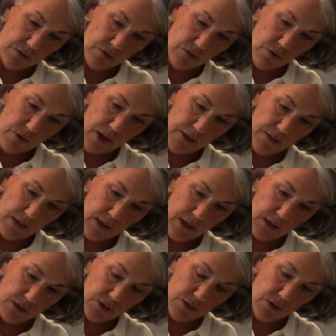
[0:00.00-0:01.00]
throw out the
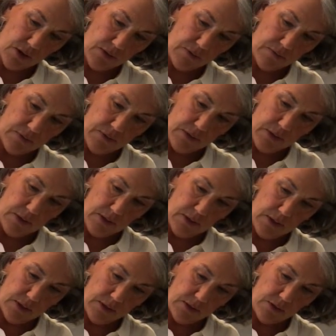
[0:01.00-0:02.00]
extra.
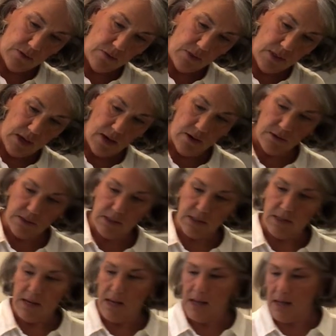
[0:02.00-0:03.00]
So there's a
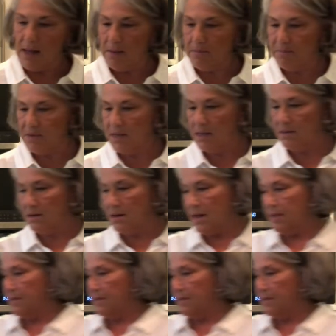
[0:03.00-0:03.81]
cup. Yeah, not